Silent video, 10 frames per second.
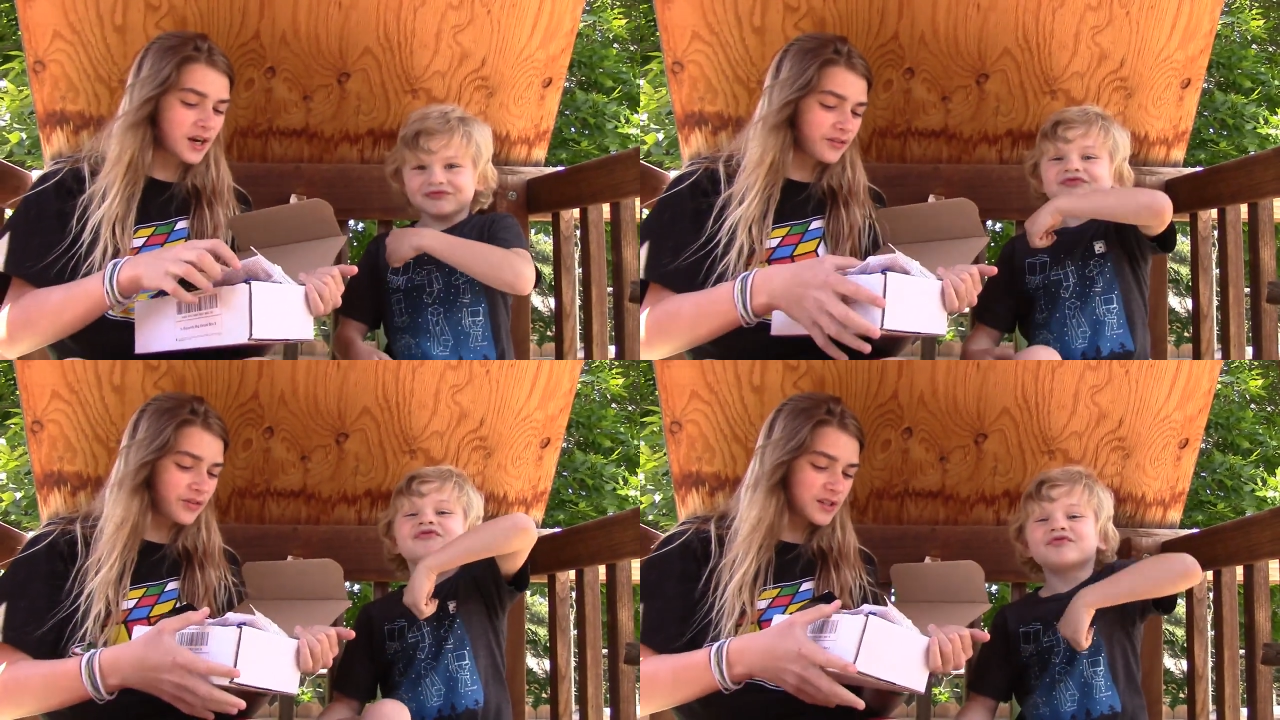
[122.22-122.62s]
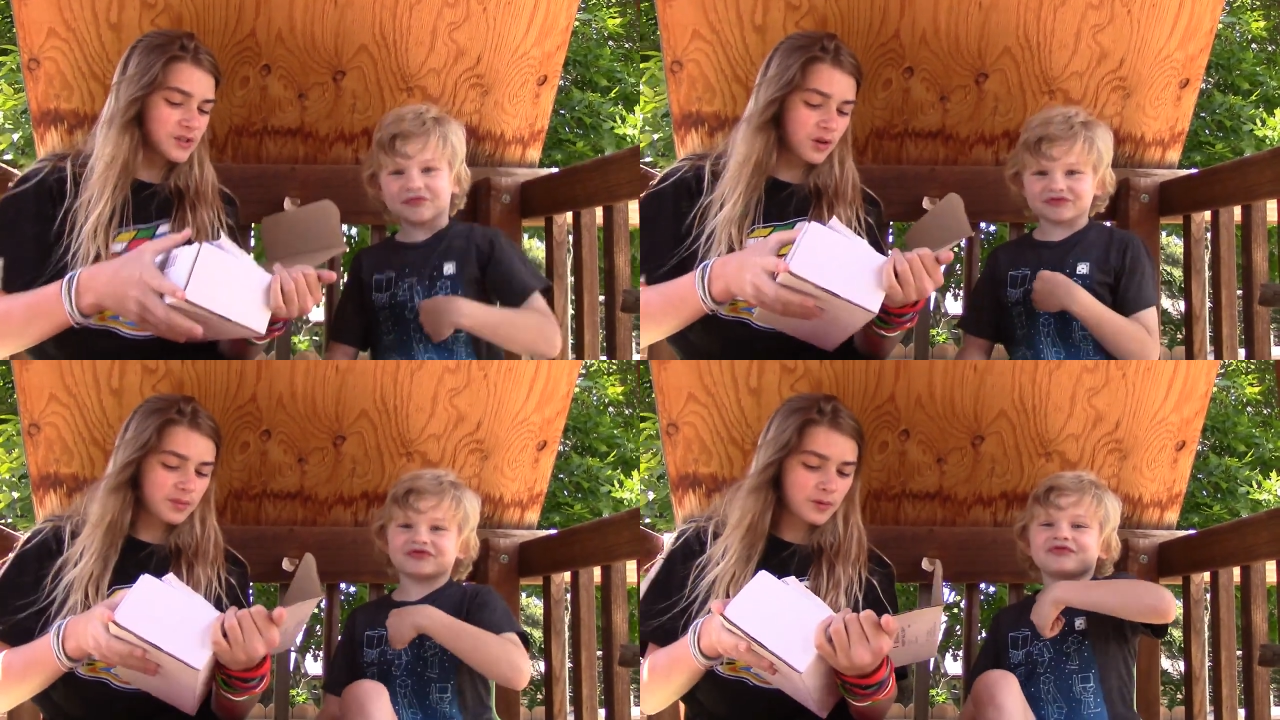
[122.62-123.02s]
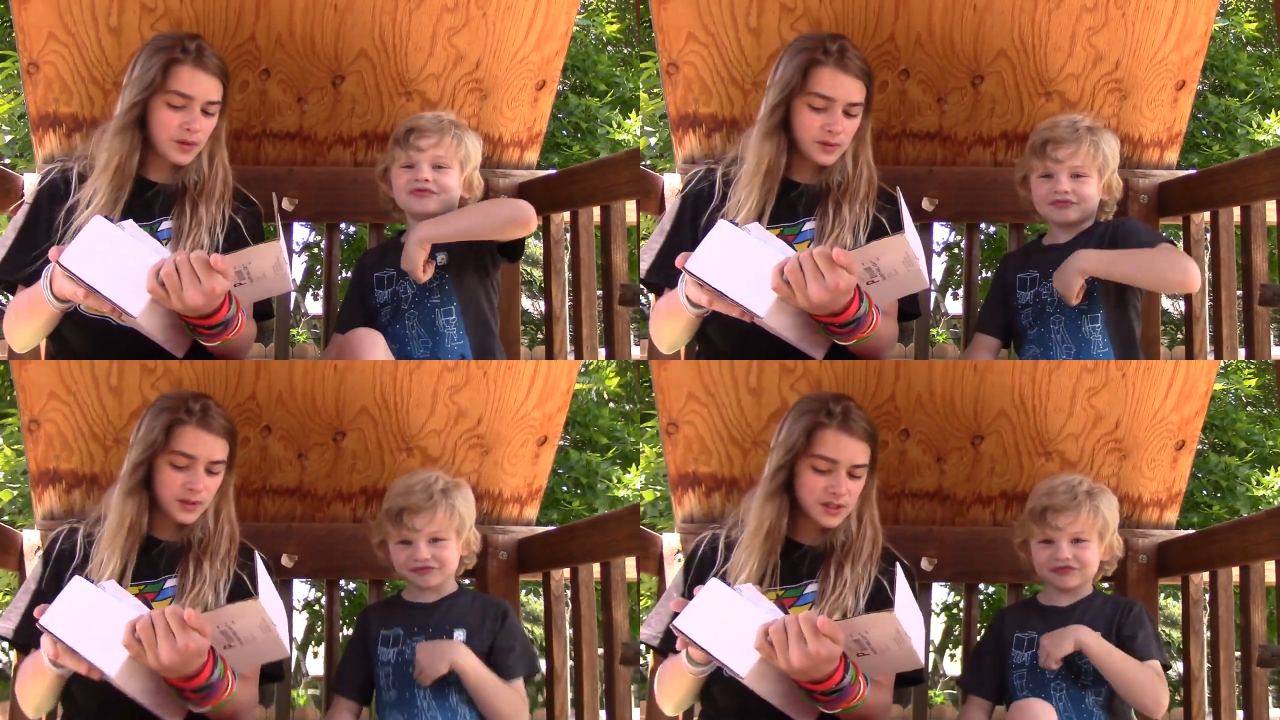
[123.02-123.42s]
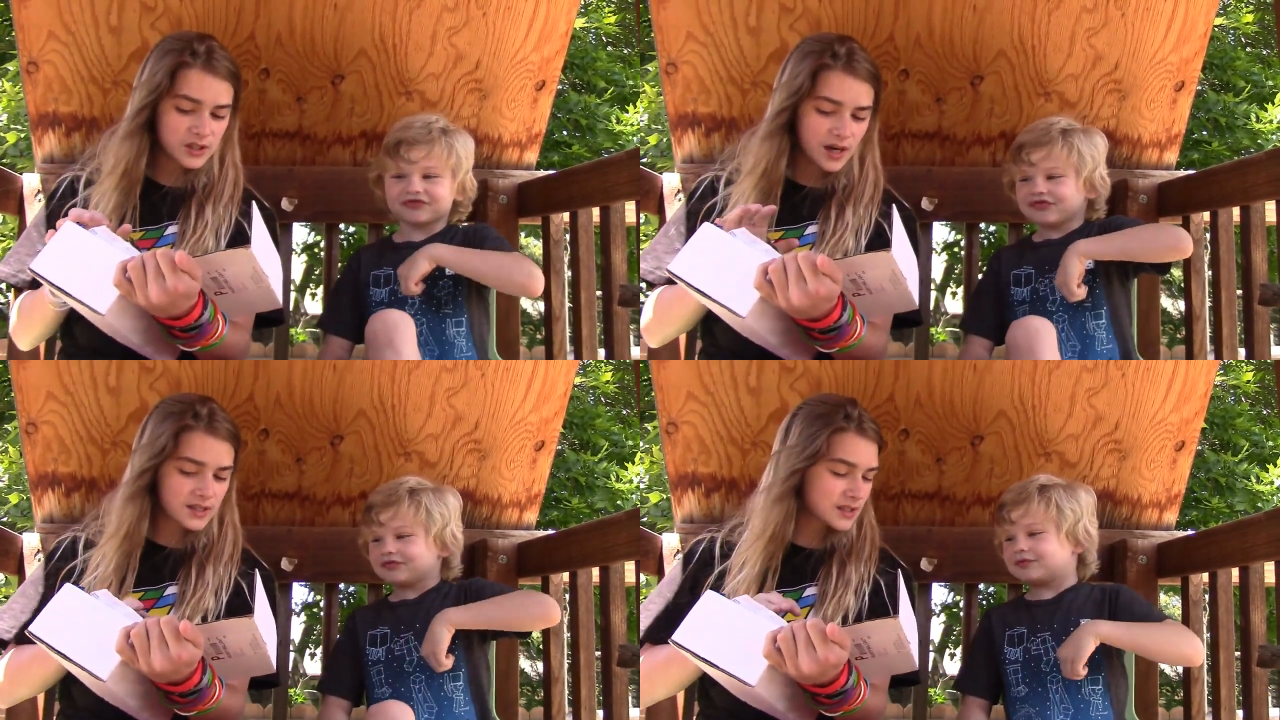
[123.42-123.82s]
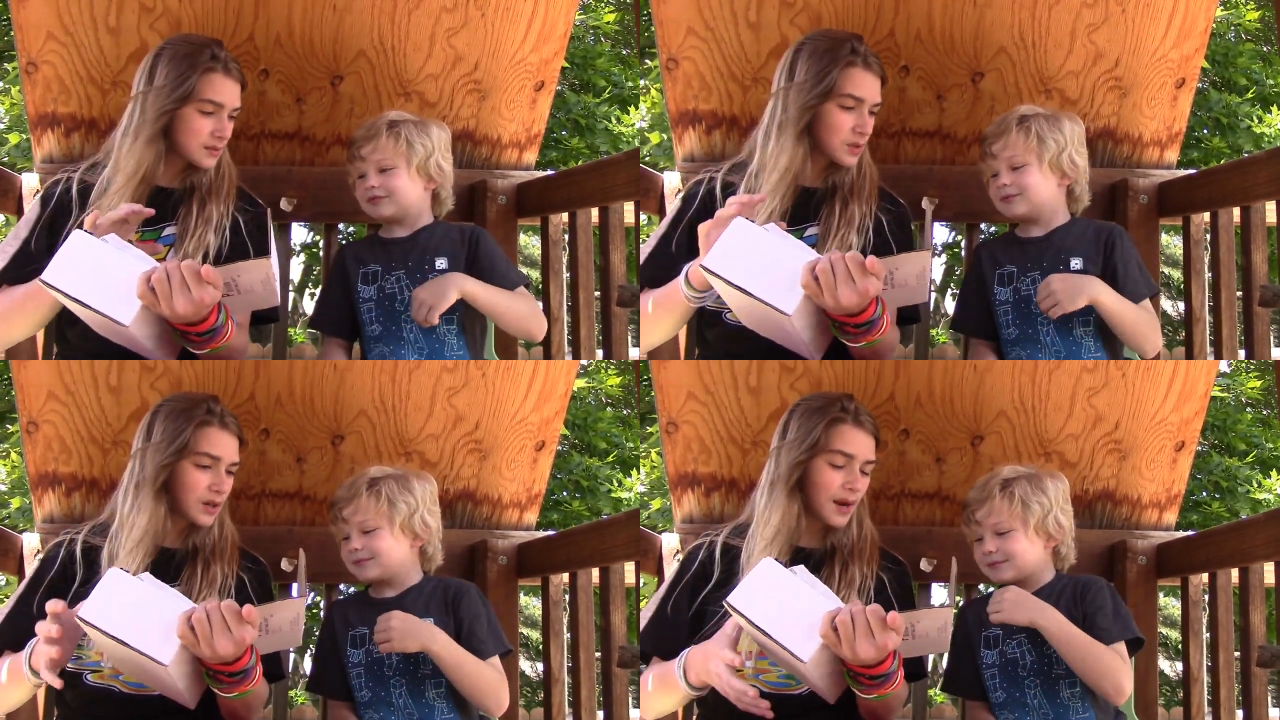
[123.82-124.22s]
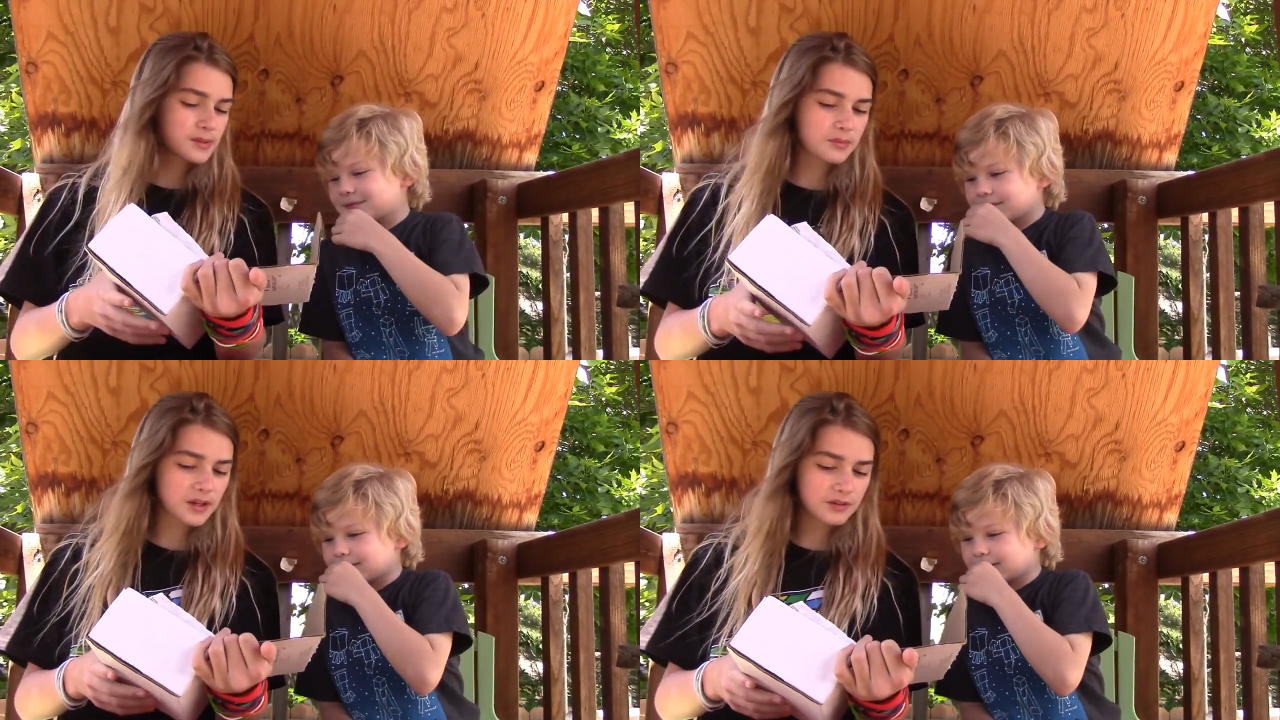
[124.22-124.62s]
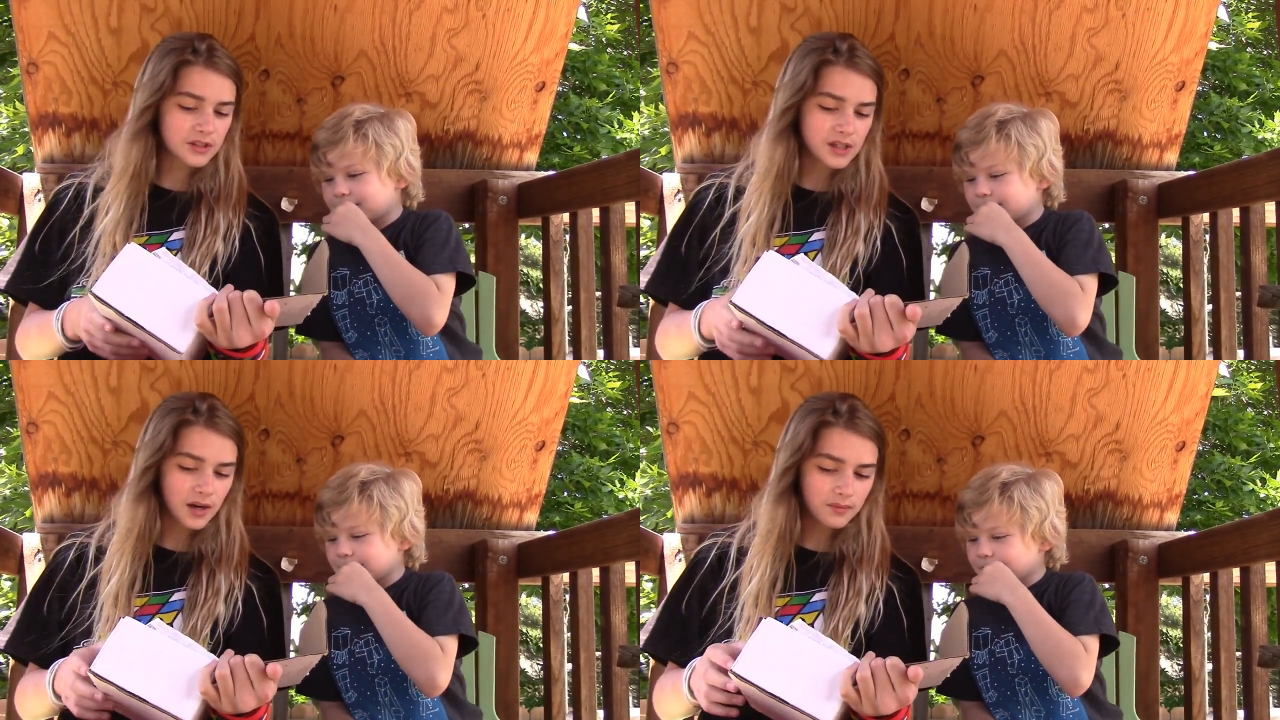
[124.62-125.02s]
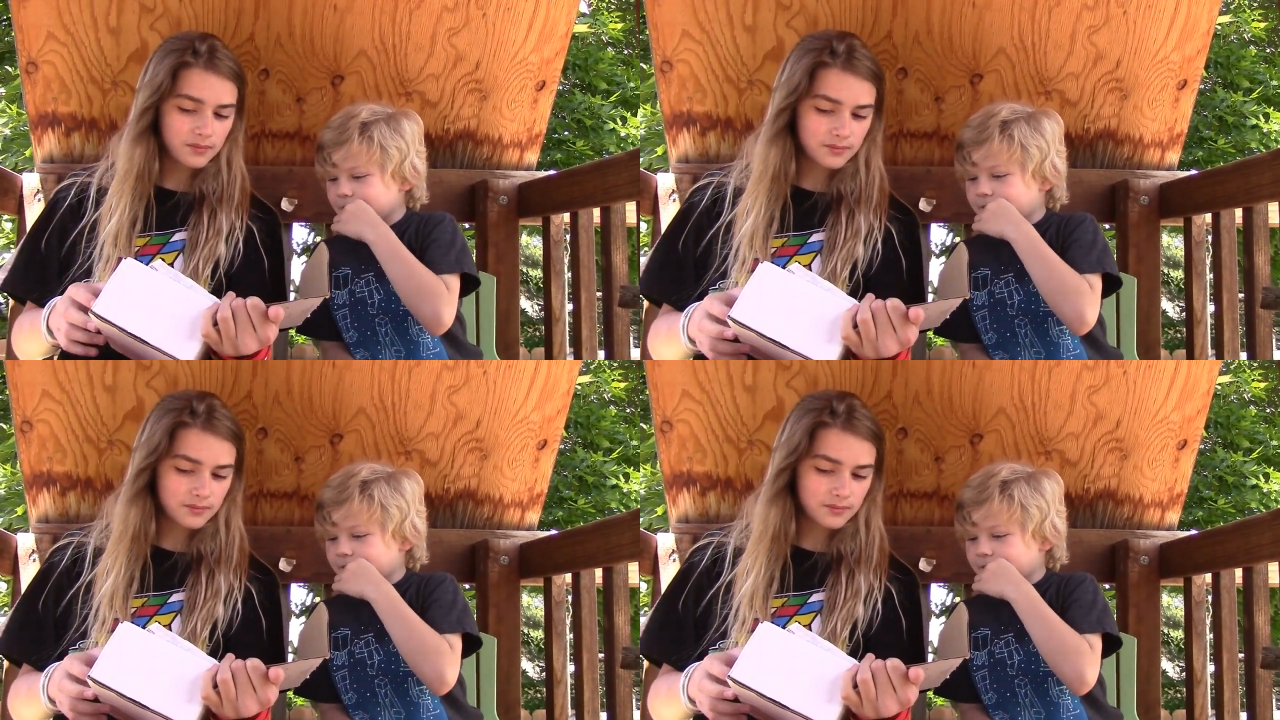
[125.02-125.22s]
Speaker 1: try first, Corbett? What do you want to try? Just grab something off the top.